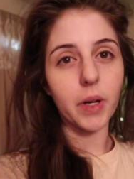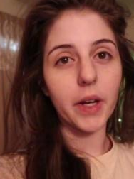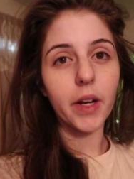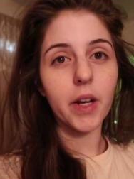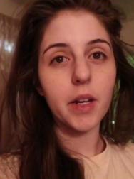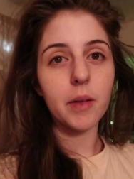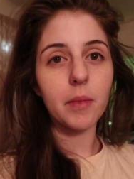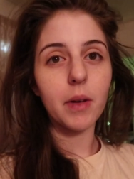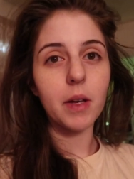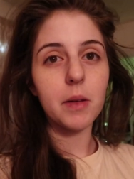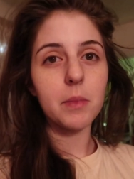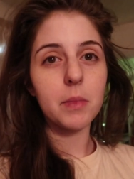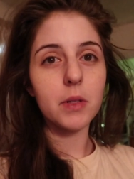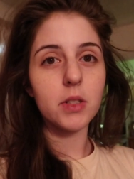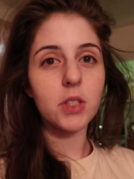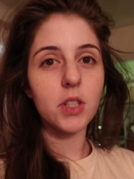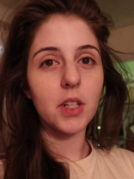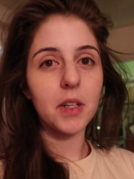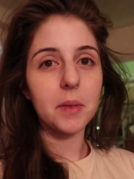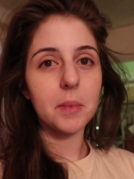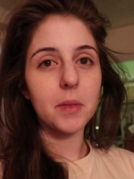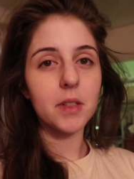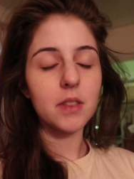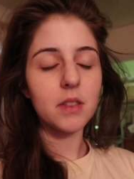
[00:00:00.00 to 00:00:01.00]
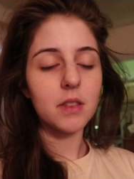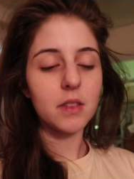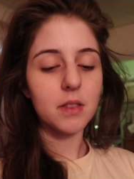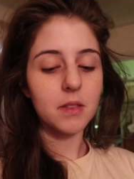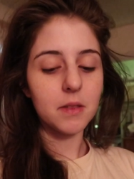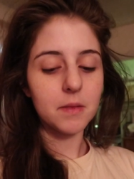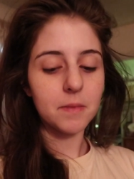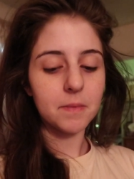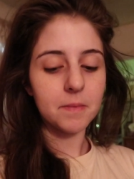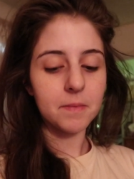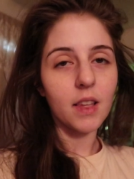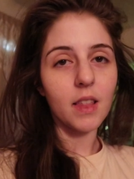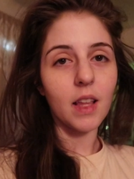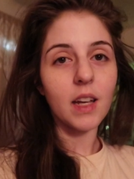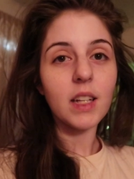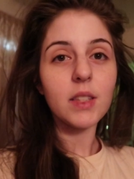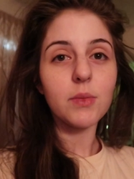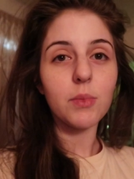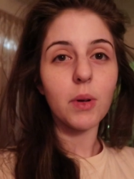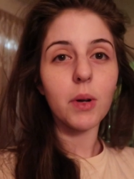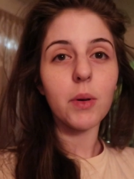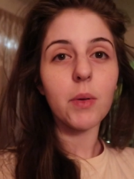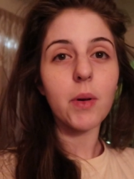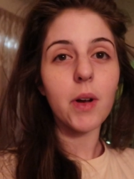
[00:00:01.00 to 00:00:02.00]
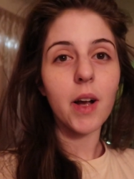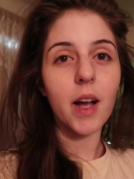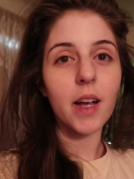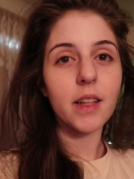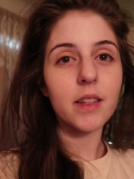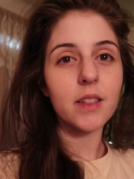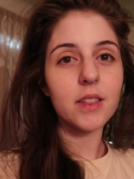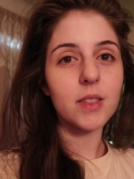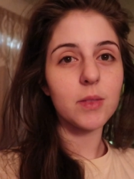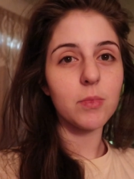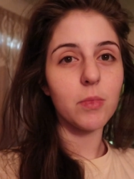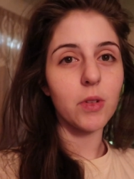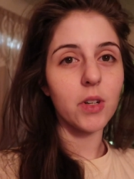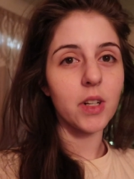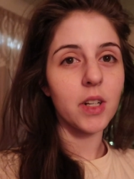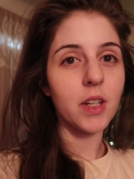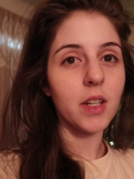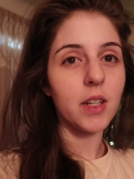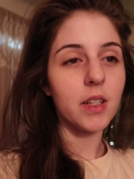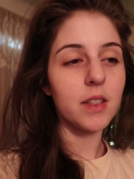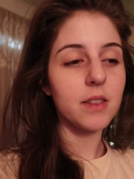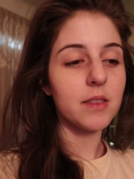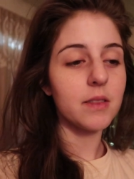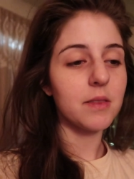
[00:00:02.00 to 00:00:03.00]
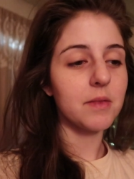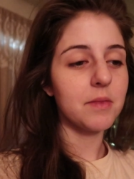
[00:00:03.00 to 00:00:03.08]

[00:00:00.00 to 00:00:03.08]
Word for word: wearing my pajamas. That's where we're at this morning.